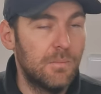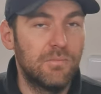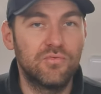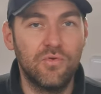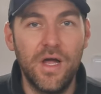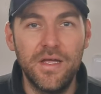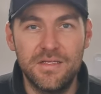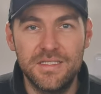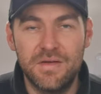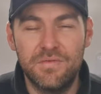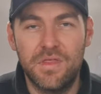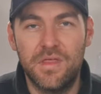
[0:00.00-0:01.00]
brightens
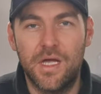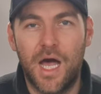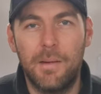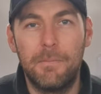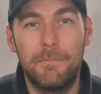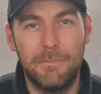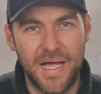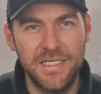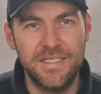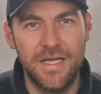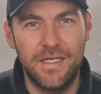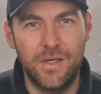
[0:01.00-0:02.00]
everything up,
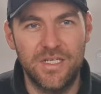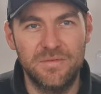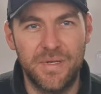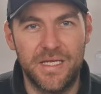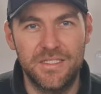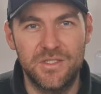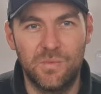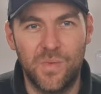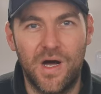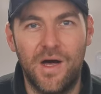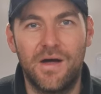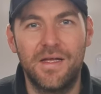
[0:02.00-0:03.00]
makes it a nice place to
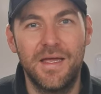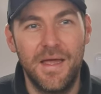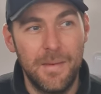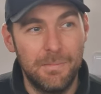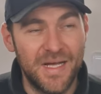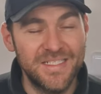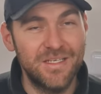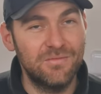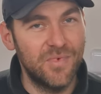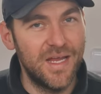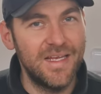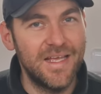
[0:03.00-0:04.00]
work, makes it
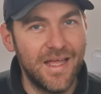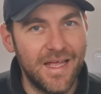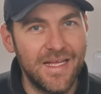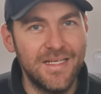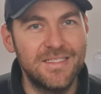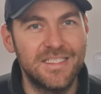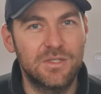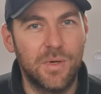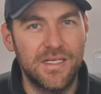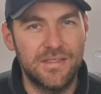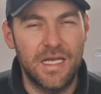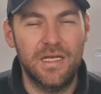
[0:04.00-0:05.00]
really easy to
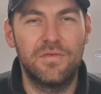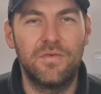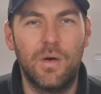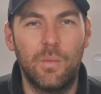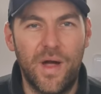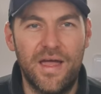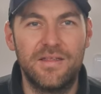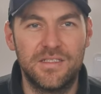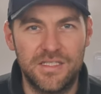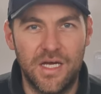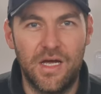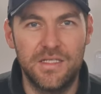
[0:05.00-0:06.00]
identify where the
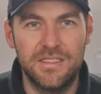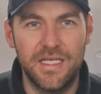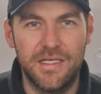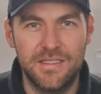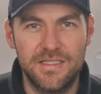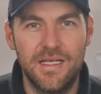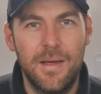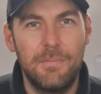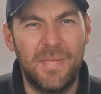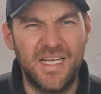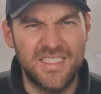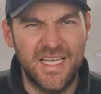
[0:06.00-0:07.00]
dirt is,
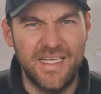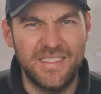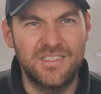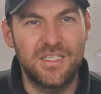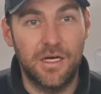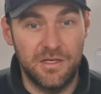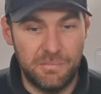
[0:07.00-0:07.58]
makes it easy to kind